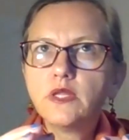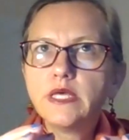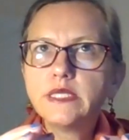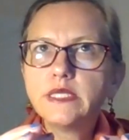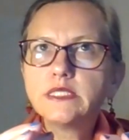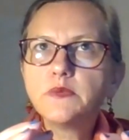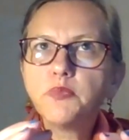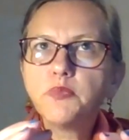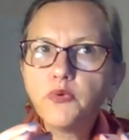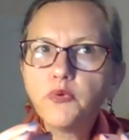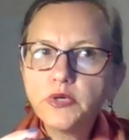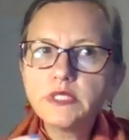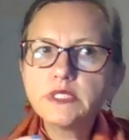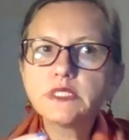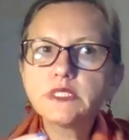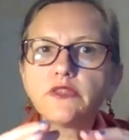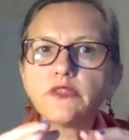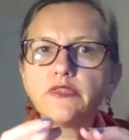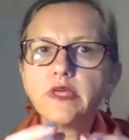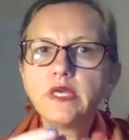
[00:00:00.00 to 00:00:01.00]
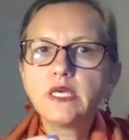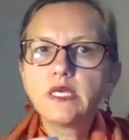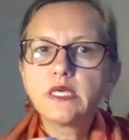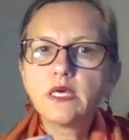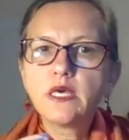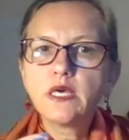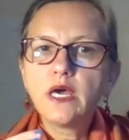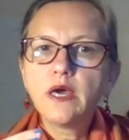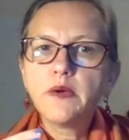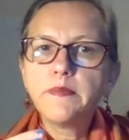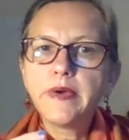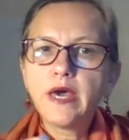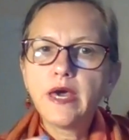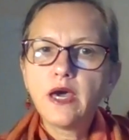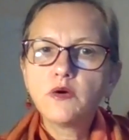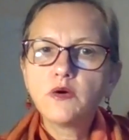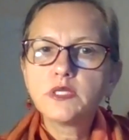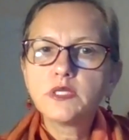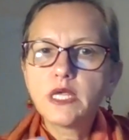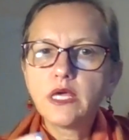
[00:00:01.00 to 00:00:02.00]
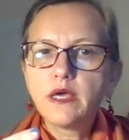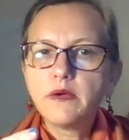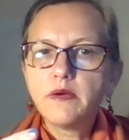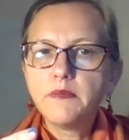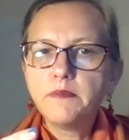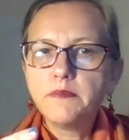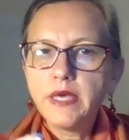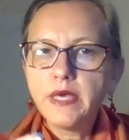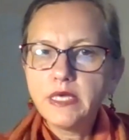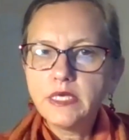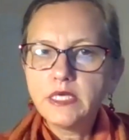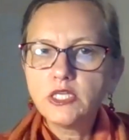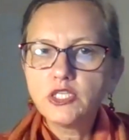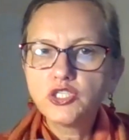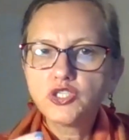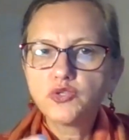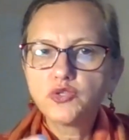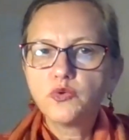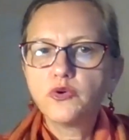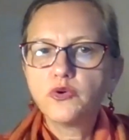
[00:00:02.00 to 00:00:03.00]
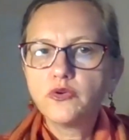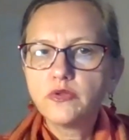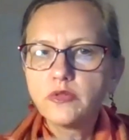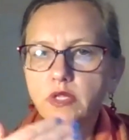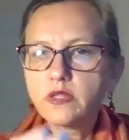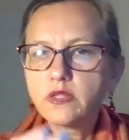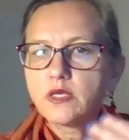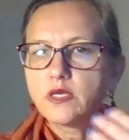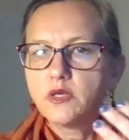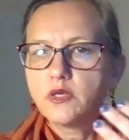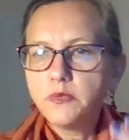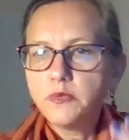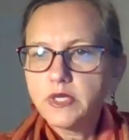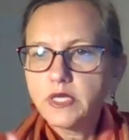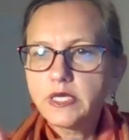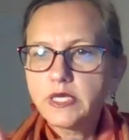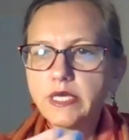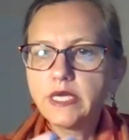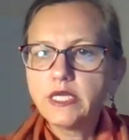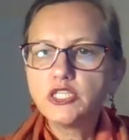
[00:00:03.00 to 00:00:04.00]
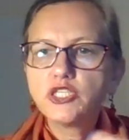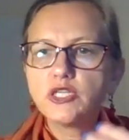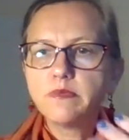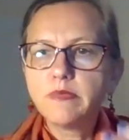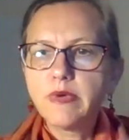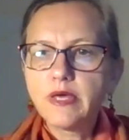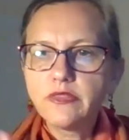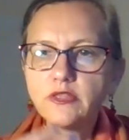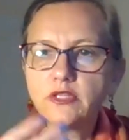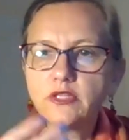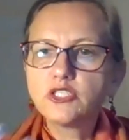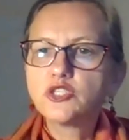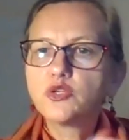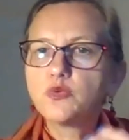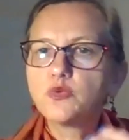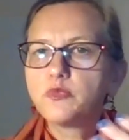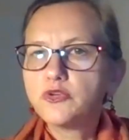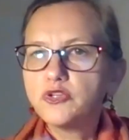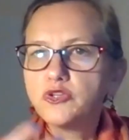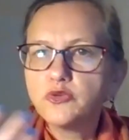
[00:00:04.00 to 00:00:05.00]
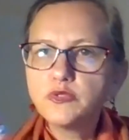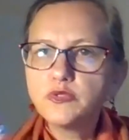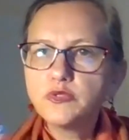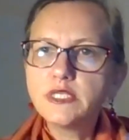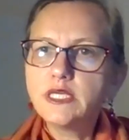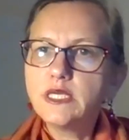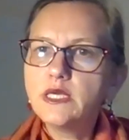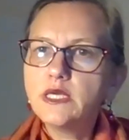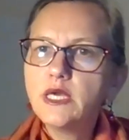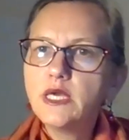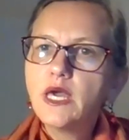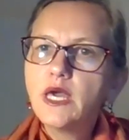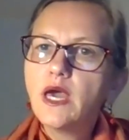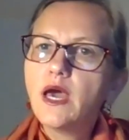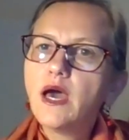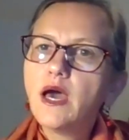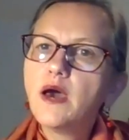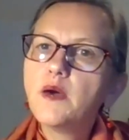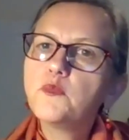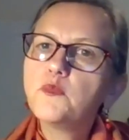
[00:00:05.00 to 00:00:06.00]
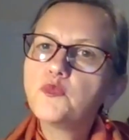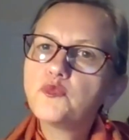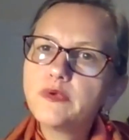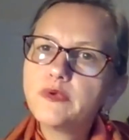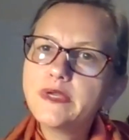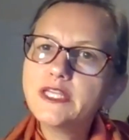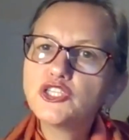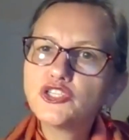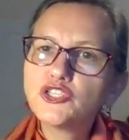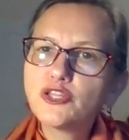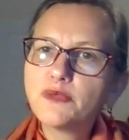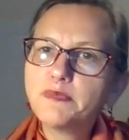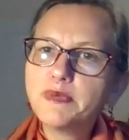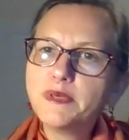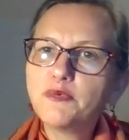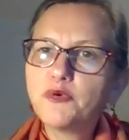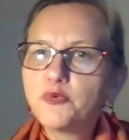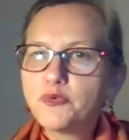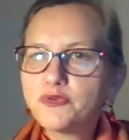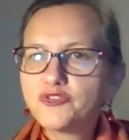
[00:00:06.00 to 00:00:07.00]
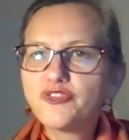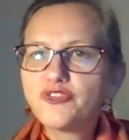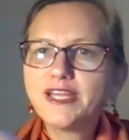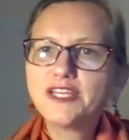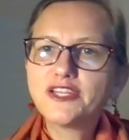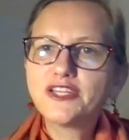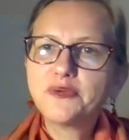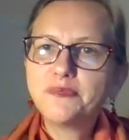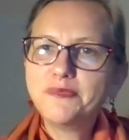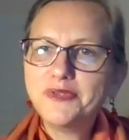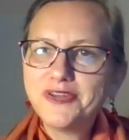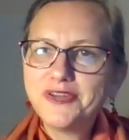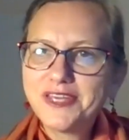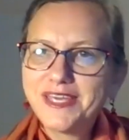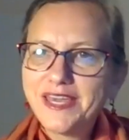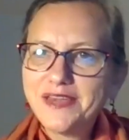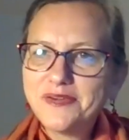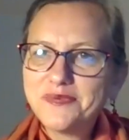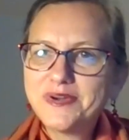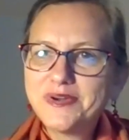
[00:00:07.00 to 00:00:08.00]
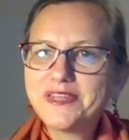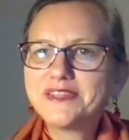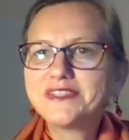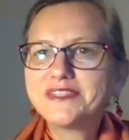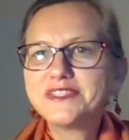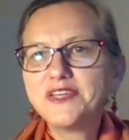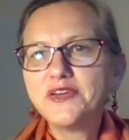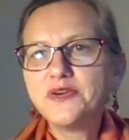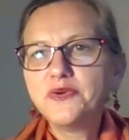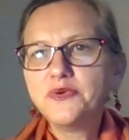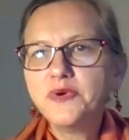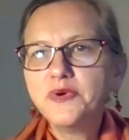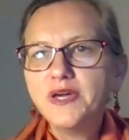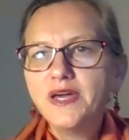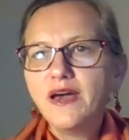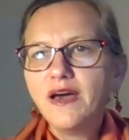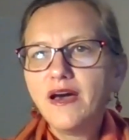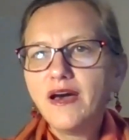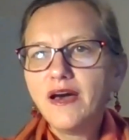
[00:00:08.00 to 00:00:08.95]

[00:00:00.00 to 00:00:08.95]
it's important to think about making sure that the communication methods that we're using reach the people we're trying to communicate with. So